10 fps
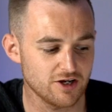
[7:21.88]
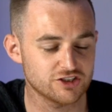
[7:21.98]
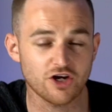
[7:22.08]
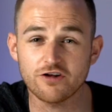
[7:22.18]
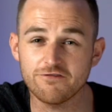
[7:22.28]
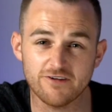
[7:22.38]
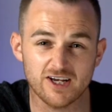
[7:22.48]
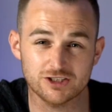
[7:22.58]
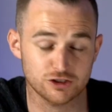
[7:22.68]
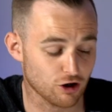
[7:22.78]
So the
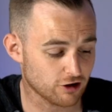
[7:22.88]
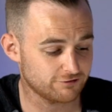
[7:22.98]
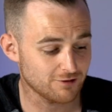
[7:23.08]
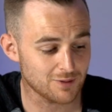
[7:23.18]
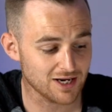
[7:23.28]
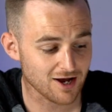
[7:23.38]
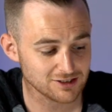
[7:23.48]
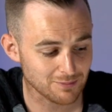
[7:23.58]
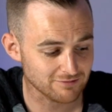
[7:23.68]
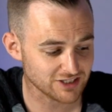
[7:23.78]
first stock from
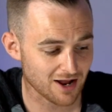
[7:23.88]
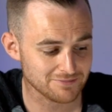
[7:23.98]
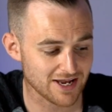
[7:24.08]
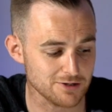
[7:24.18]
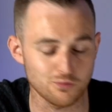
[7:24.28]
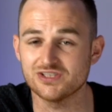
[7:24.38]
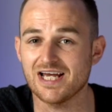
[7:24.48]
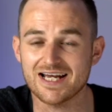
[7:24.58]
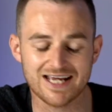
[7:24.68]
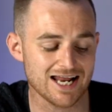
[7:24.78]
last month's update
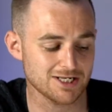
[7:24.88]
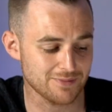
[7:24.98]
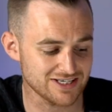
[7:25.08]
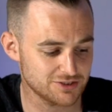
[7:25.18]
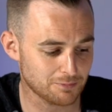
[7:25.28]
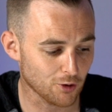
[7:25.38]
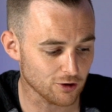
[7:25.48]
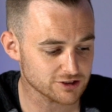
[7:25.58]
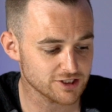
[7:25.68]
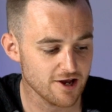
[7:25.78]
was Academy
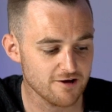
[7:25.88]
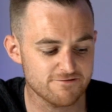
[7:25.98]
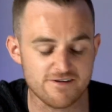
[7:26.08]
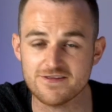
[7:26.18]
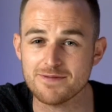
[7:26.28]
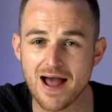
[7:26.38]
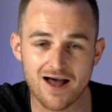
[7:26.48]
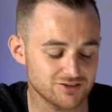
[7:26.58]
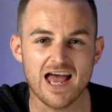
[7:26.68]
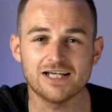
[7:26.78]
Sports.
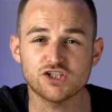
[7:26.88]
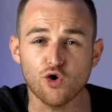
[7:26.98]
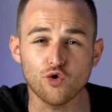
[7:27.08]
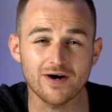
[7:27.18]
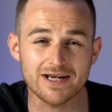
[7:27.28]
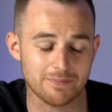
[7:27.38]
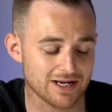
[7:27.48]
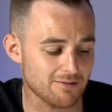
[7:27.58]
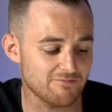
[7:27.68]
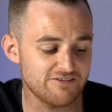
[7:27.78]
£50 has already
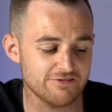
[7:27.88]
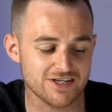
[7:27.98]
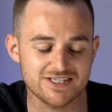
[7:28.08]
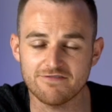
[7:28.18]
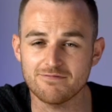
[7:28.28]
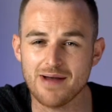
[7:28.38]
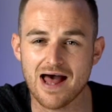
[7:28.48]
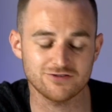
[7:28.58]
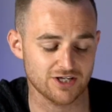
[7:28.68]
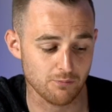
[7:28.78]
become
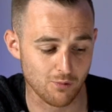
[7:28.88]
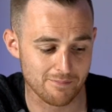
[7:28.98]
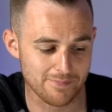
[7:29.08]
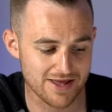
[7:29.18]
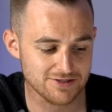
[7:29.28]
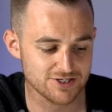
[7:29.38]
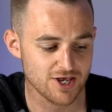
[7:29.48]
£57.01,